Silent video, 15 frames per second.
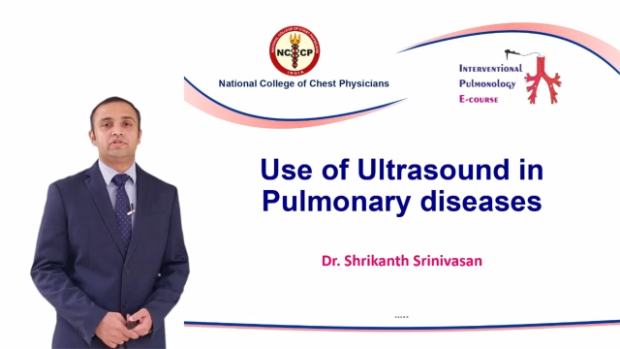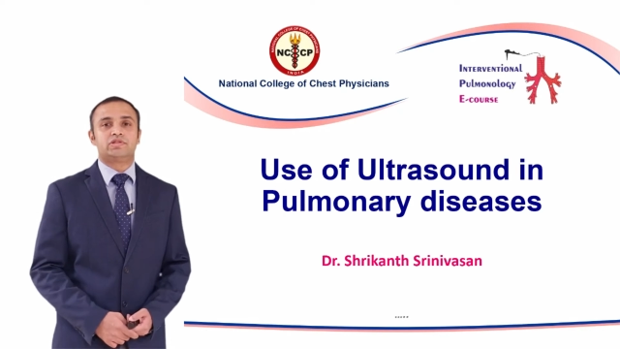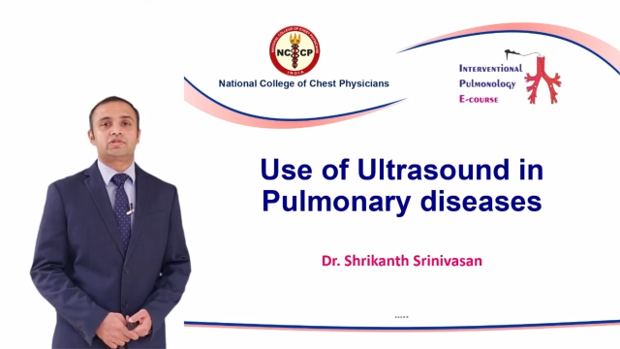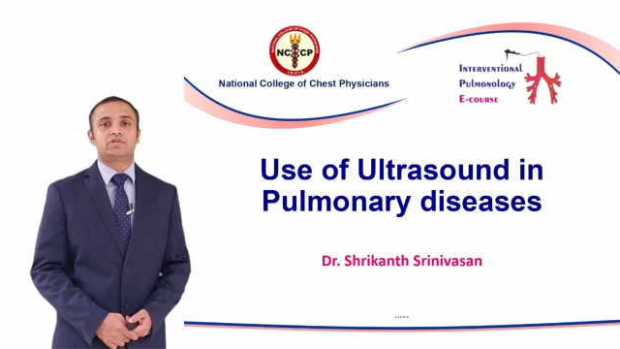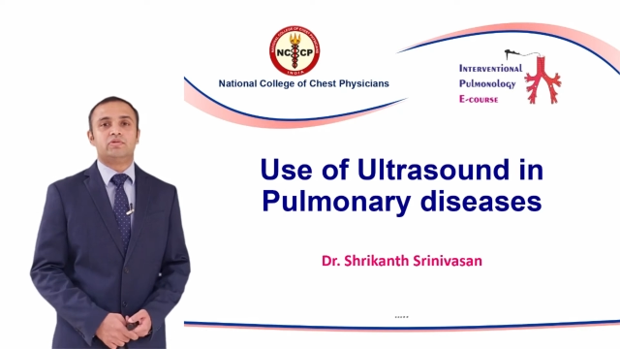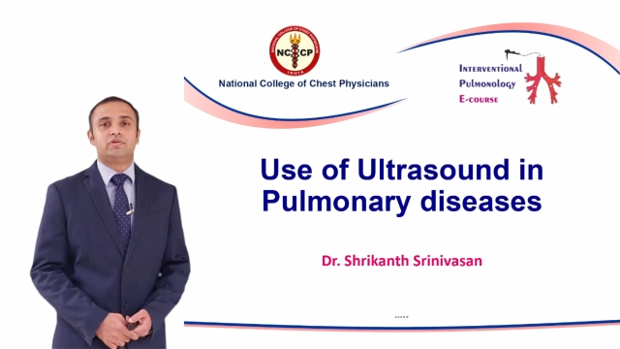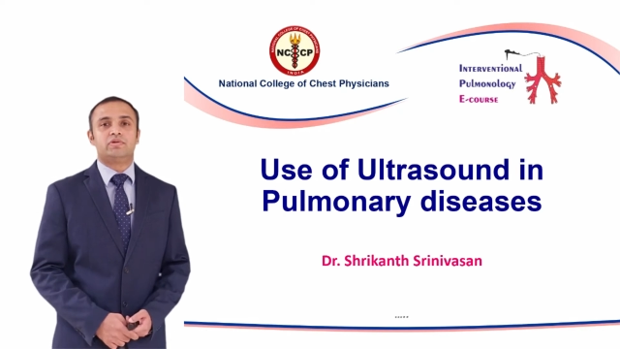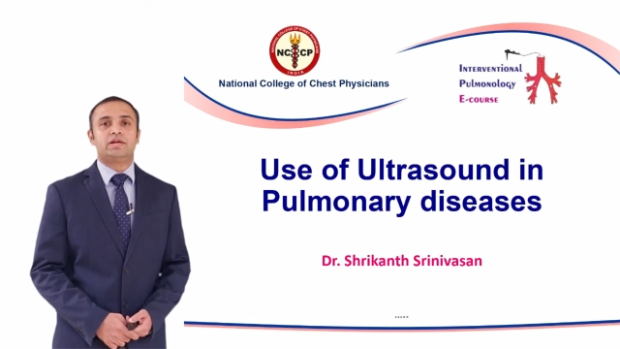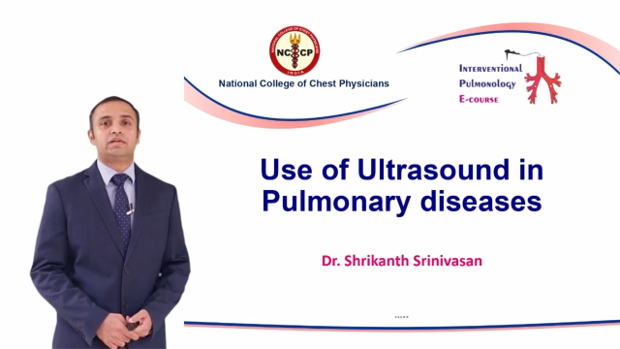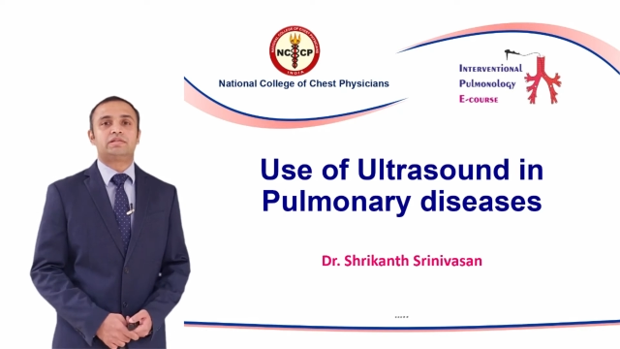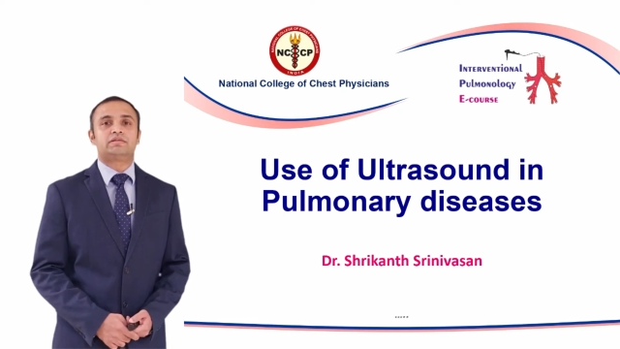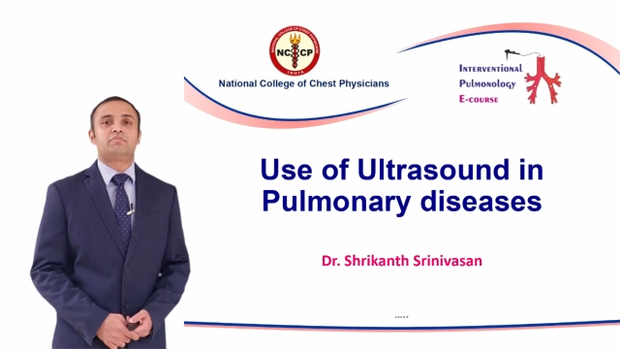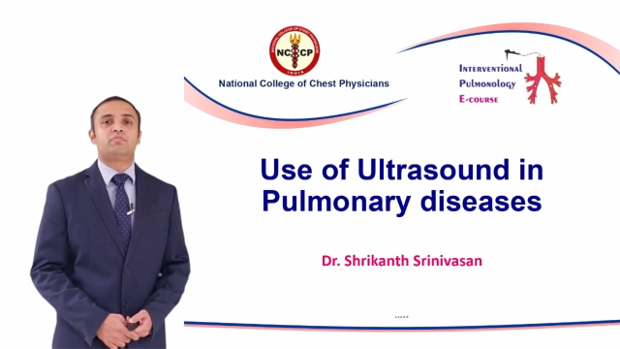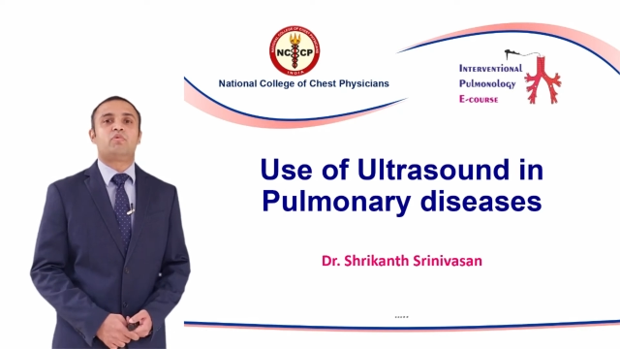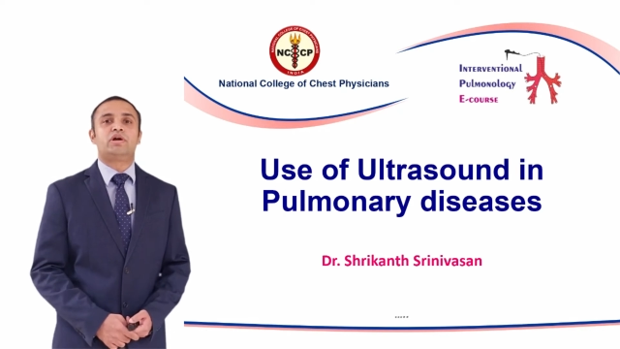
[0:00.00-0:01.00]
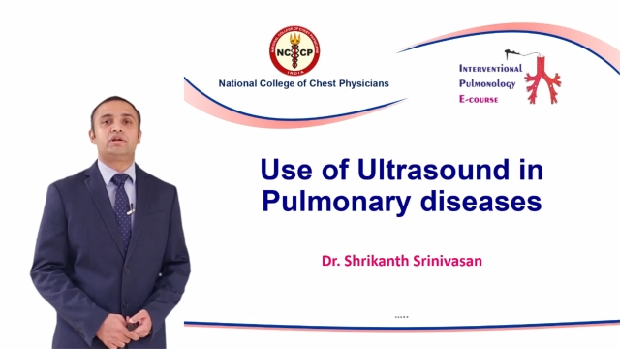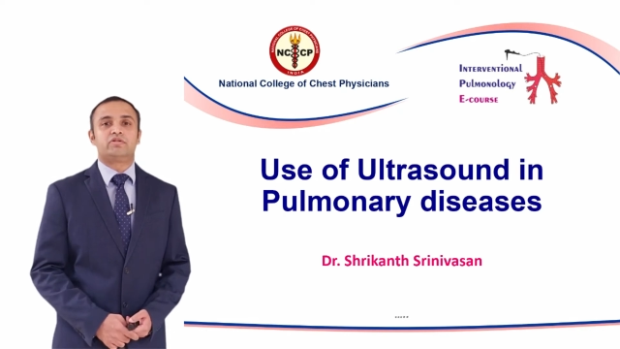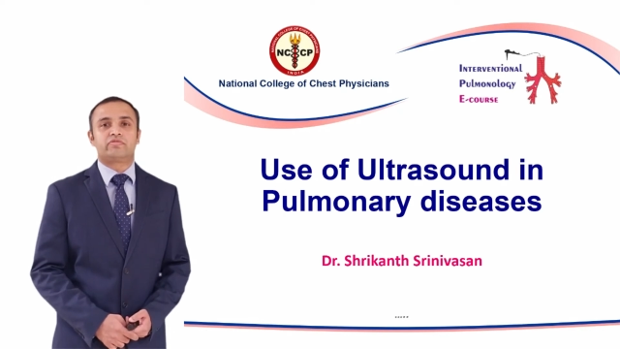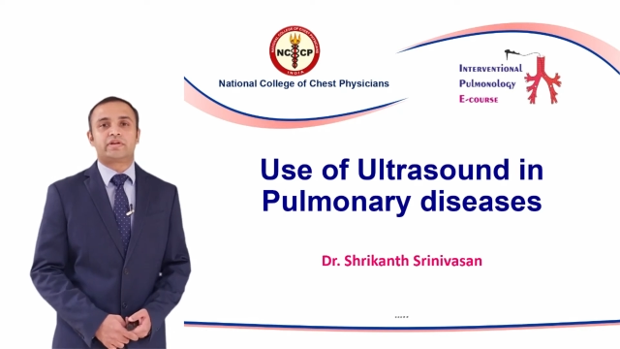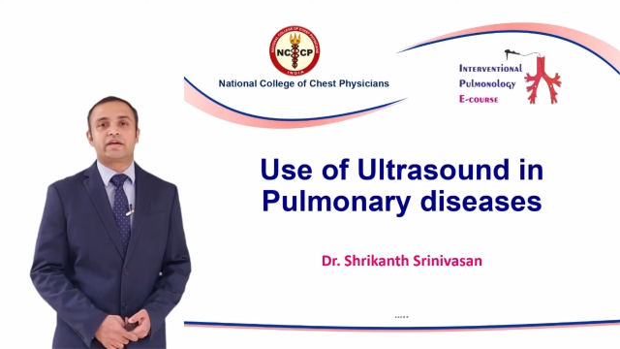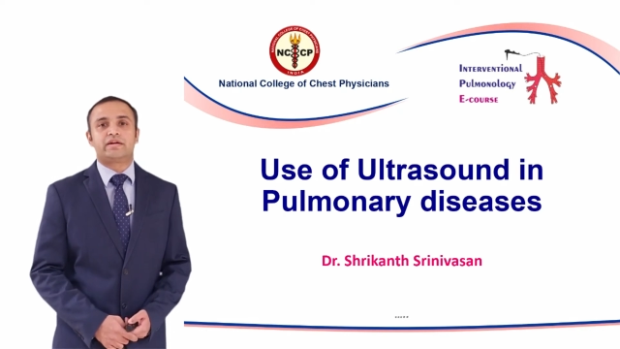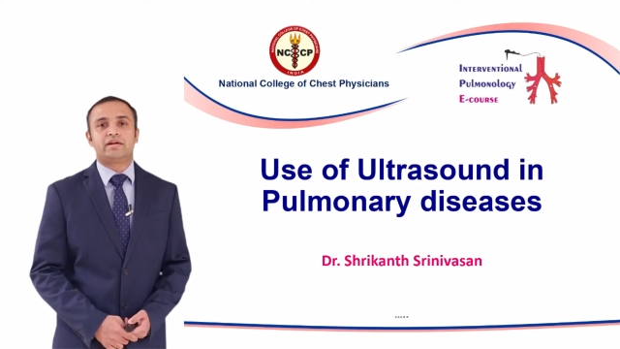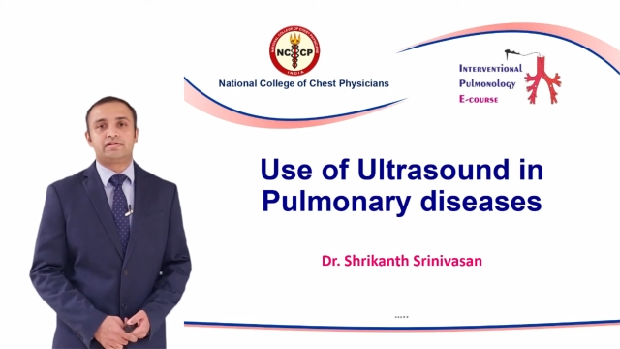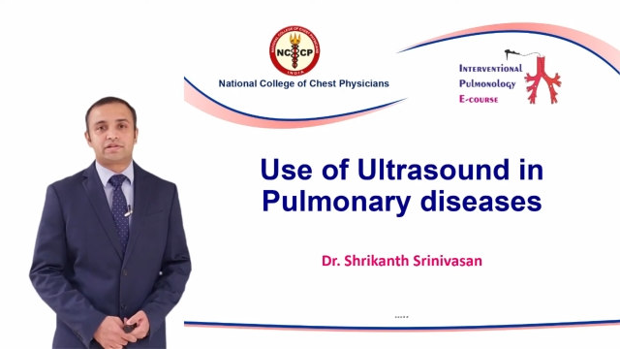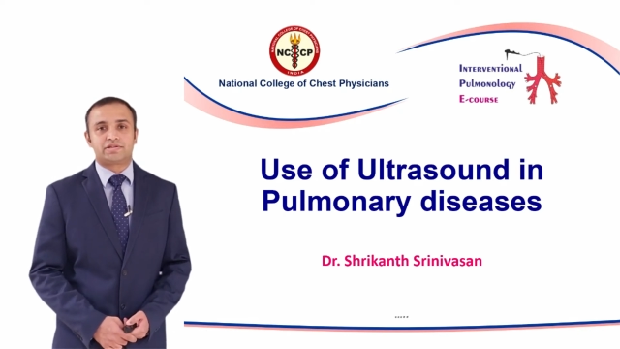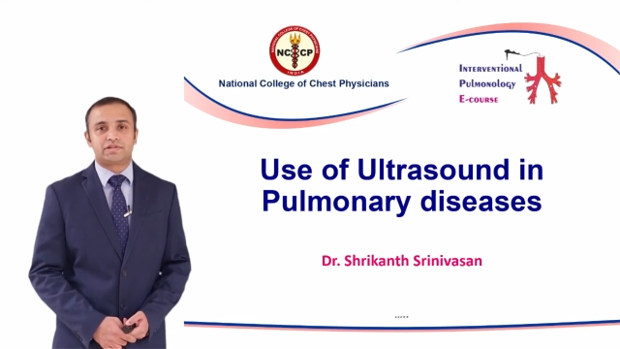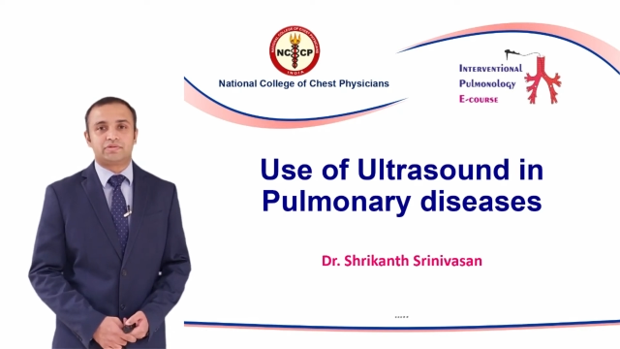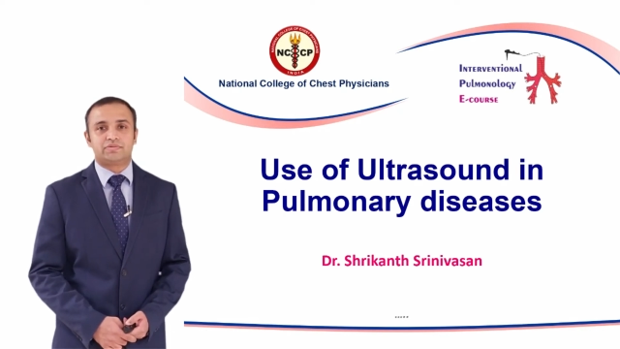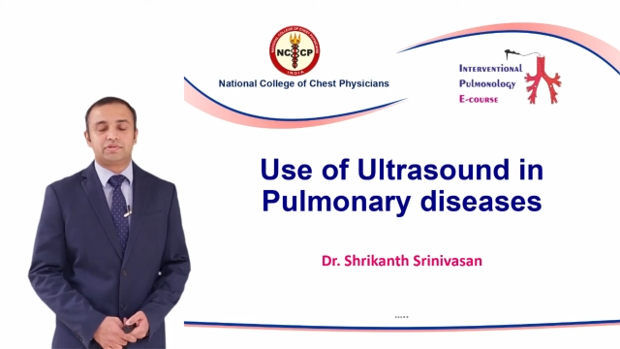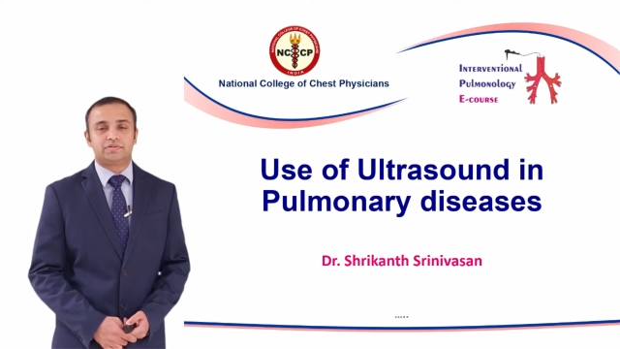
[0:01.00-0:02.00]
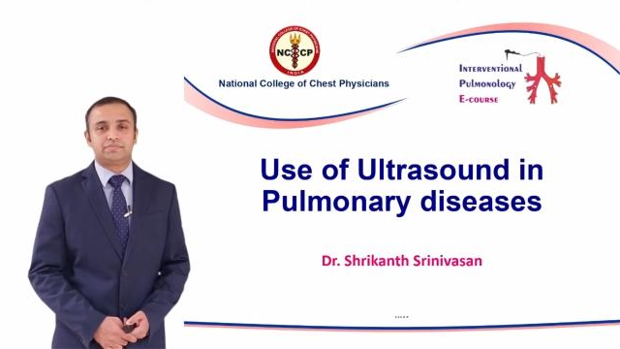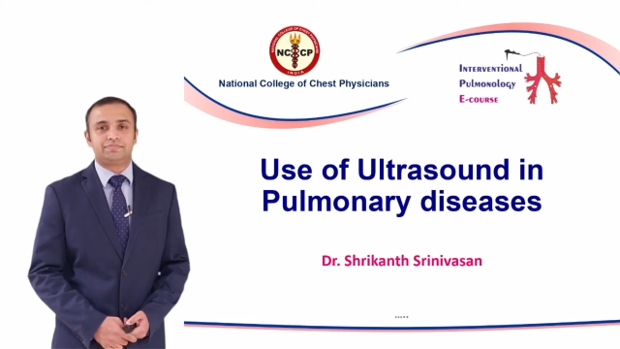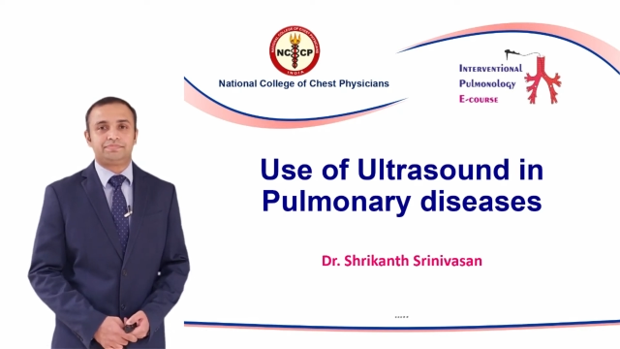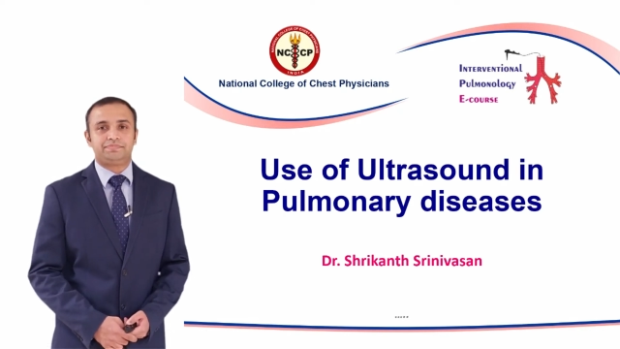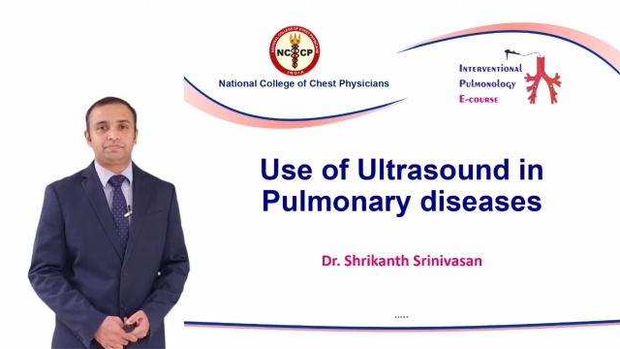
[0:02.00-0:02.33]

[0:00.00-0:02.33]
which is known as point of care ultrasound.